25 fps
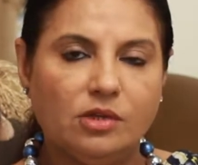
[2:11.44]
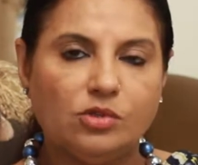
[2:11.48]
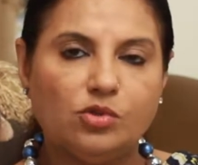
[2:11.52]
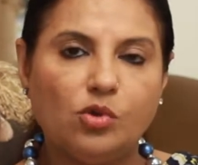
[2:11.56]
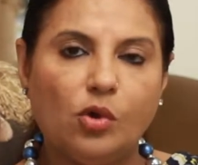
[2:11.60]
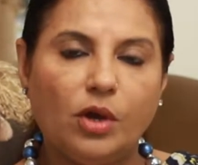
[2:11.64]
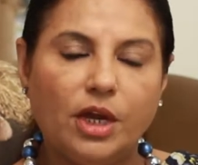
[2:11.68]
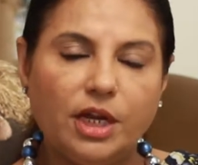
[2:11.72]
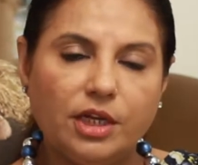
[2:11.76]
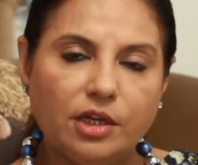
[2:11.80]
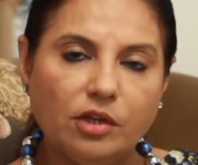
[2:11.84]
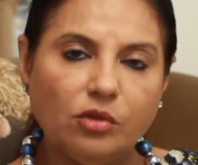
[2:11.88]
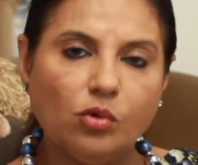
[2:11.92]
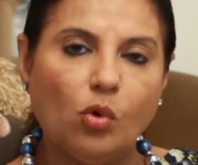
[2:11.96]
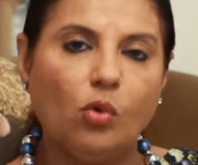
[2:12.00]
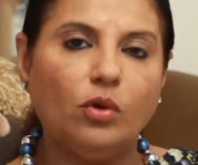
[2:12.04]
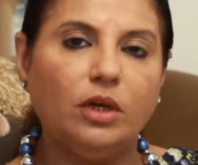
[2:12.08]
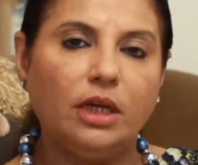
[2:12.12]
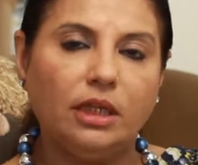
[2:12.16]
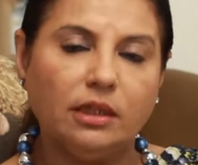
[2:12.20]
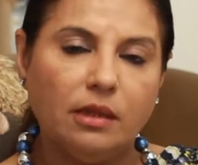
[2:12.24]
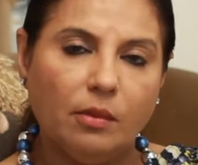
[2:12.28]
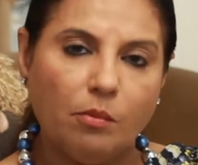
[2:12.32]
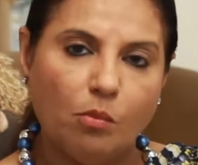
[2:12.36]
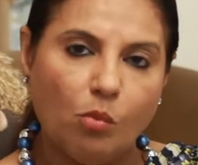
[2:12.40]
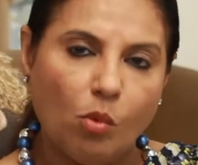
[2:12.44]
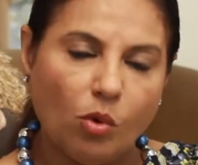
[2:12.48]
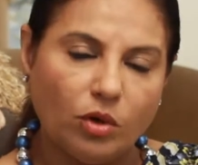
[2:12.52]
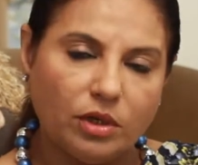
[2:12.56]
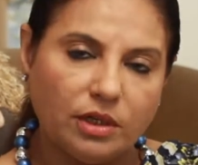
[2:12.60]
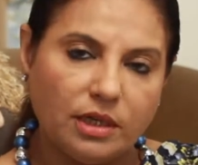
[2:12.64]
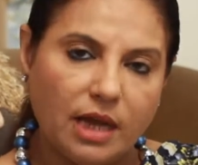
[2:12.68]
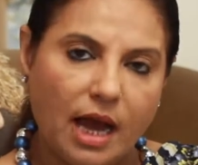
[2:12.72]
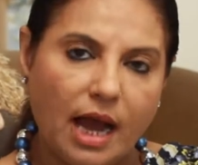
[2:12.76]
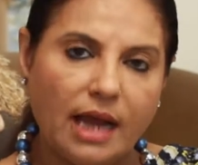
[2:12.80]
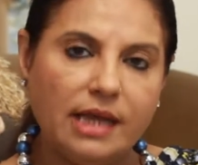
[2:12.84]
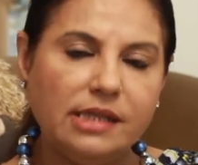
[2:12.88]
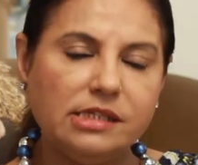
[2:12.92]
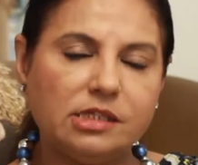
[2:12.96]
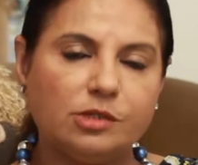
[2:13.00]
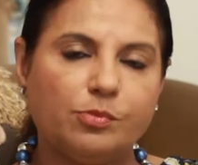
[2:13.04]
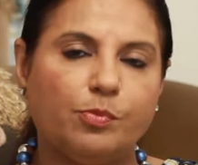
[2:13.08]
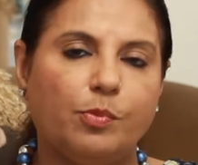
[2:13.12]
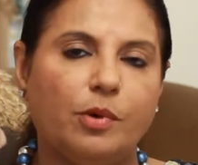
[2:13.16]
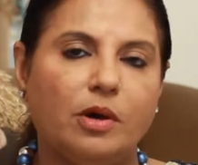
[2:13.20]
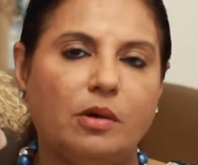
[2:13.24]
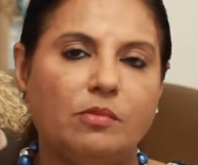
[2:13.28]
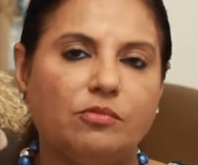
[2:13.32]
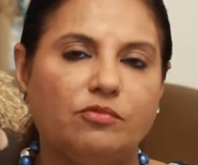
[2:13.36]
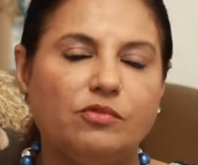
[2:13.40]
So it is only the motile
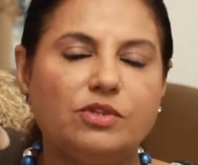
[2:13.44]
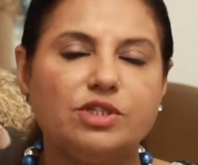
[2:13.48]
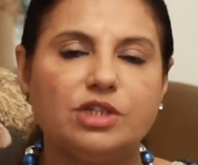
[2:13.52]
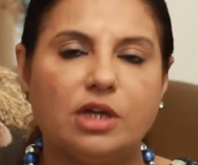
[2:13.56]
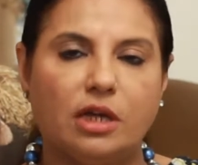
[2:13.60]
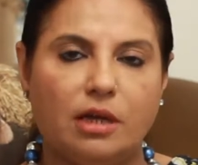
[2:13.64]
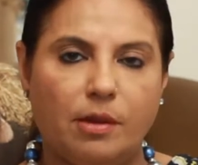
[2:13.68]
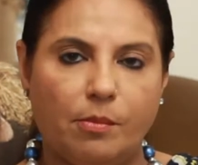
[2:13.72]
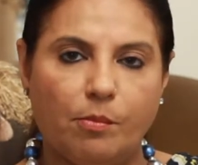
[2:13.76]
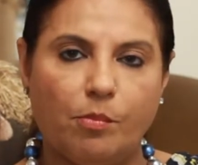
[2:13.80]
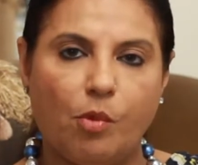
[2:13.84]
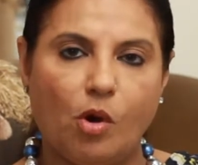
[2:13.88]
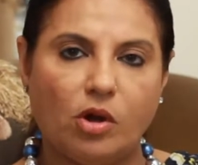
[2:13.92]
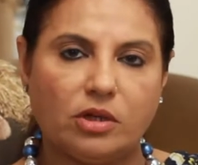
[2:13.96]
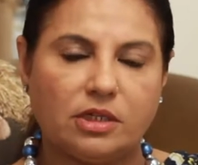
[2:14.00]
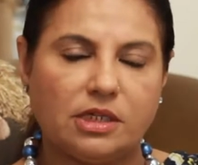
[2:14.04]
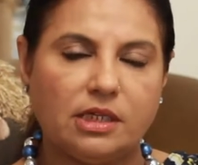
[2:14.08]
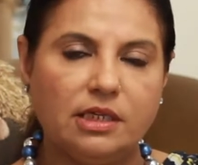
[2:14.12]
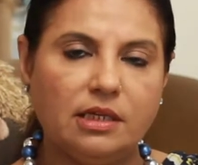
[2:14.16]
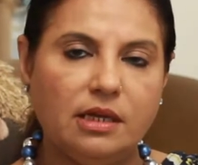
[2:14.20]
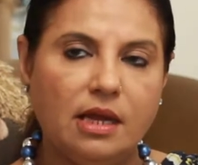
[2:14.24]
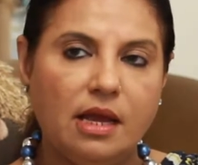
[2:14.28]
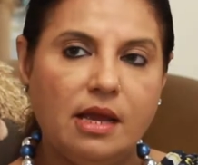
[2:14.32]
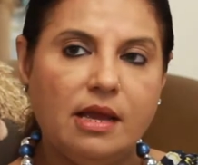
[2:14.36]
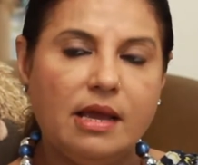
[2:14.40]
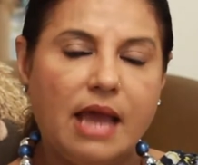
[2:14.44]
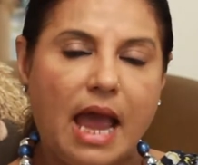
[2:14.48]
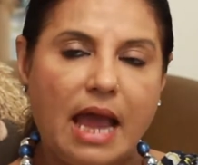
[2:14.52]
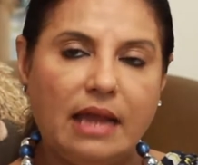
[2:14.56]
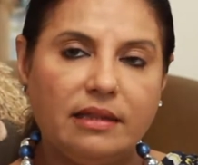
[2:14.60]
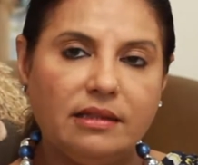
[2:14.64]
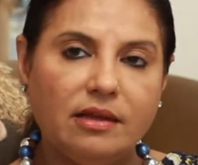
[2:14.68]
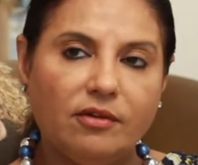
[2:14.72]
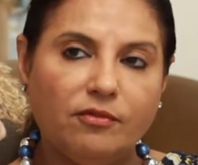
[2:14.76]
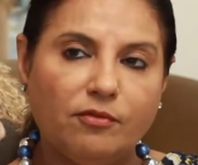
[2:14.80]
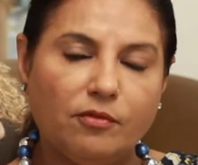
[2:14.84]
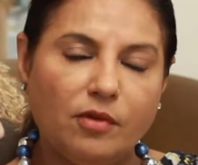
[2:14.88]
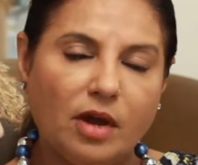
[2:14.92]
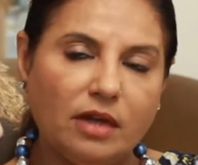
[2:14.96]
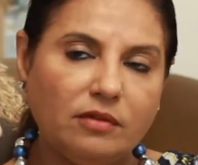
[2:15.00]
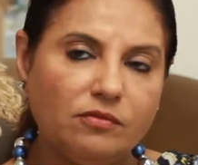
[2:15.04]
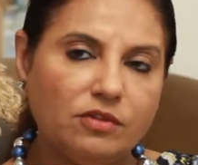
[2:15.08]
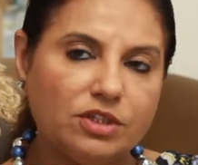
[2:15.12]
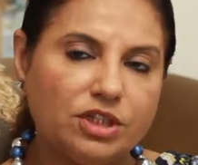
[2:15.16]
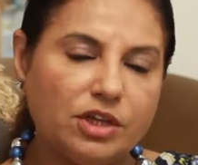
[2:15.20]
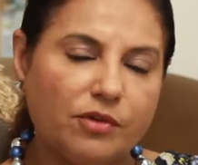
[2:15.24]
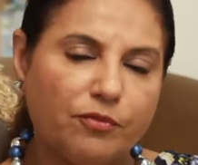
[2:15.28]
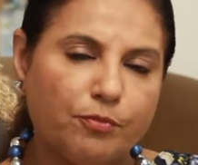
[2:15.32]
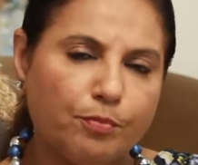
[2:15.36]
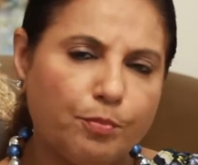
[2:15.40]
sperm which are important and the one
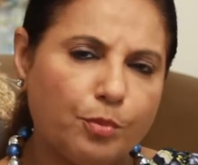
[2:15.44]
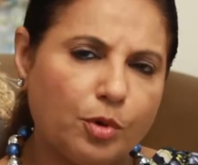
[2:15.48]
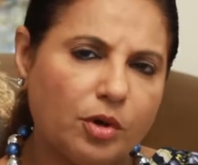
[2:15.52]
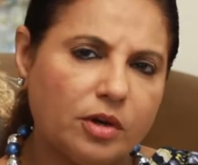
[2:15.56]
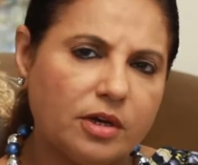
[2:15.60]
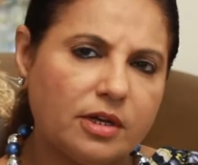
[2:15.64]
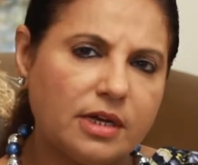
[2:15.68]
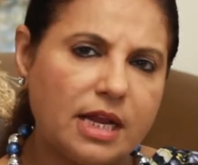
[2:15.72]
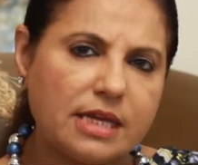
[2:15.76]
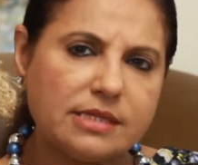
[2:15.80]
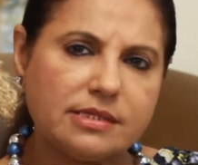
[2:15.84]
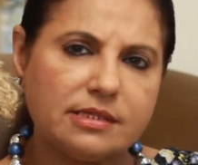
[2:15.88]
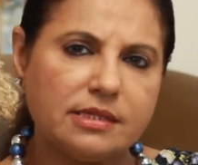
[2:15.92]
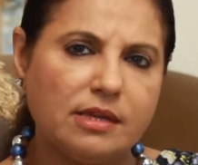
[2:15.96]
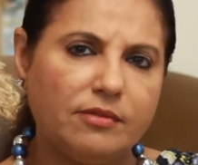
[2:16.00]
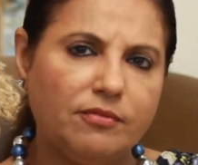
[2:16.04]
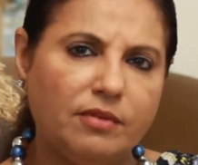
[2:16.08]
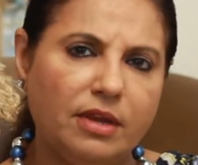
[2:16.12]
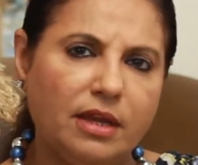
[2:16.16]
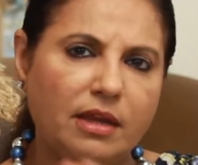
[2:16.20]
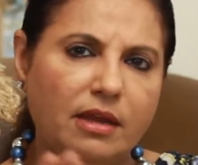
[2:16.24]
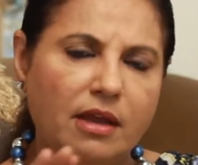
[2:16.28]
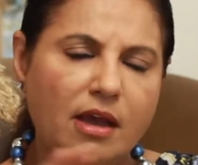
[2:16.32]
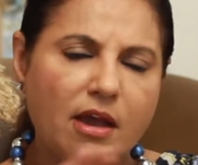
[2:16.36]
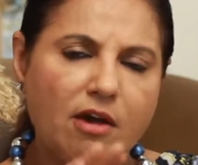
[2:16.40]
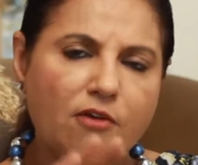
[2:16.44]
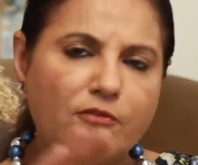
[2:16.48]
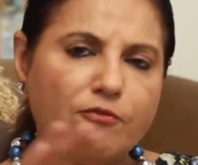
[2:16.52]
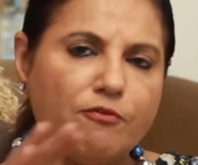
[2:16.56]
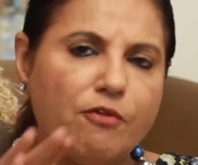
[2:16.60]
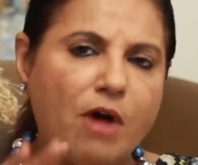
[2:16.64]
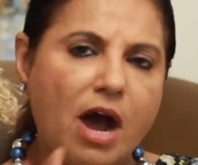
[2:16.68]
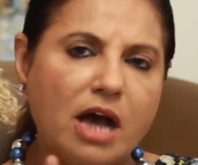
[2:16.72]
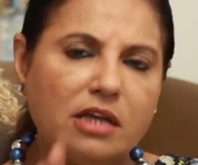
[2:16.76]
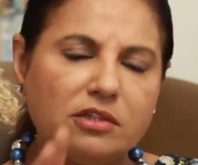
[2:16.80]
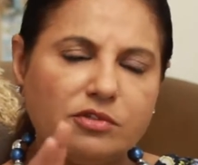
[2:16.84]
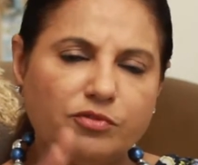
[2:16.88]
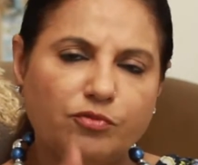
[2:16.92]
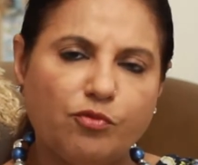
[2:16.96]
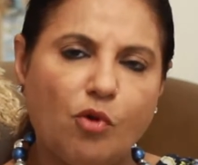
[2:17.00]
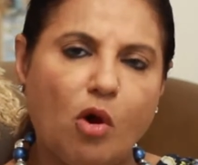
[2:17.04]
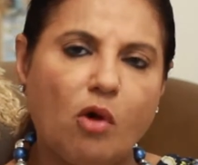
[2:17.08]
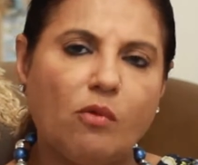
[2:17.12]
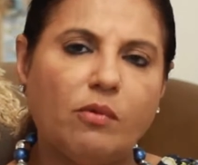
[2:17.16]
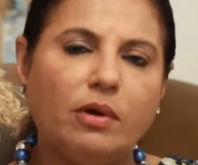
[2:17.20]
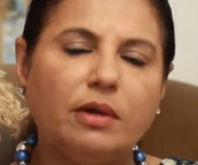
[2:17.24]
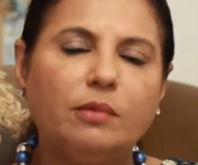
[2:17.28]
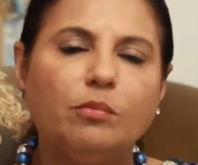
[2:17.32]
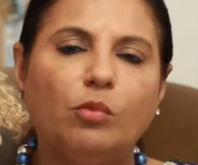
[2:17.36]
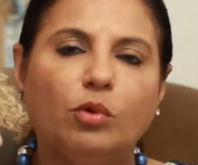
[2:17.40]
which are progressively fast
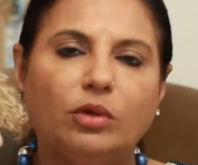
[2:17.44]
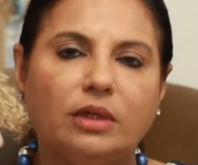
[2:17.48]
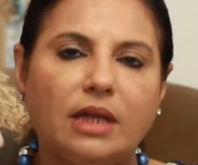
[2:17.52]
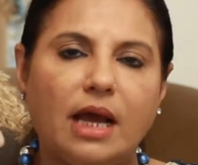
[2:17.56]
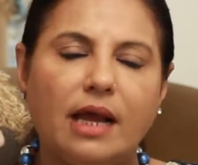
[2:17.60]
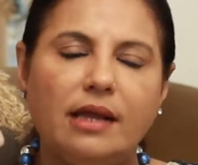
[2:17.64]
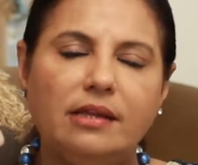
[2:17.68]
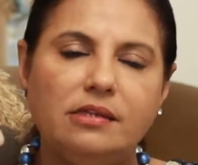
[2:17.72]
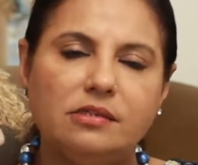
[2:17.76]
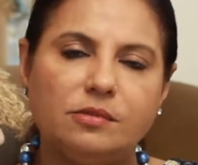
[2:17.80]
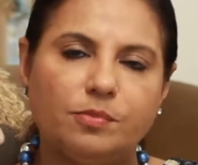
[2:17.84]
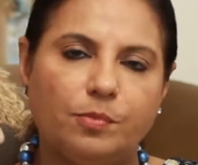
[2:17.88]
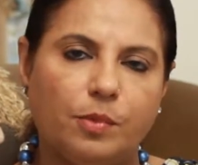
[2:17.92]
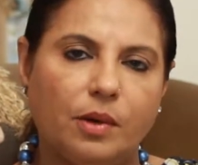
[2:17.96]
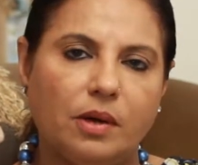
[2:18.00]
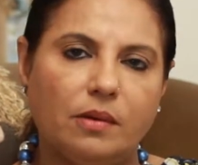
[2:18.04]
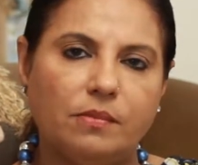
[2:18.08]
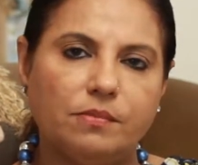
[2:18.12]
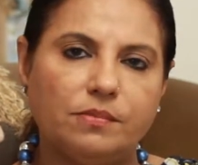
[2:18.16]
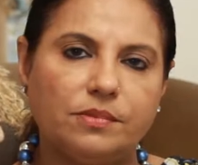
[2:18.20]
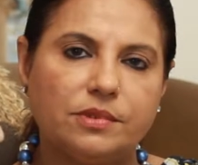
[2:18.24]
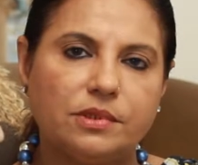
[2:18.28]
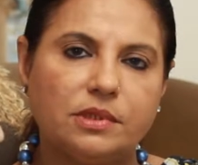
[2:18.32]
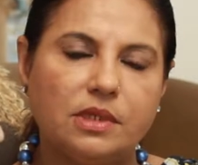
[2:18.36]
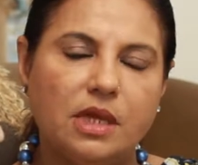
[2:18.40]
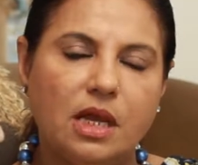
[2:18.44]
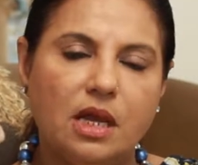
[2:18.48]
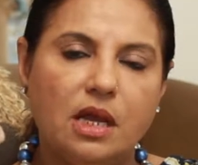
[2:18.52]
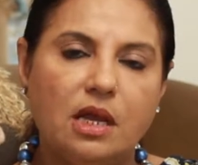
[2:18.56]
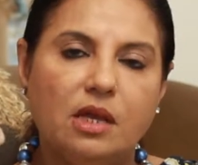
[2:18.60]
forward motile sperms.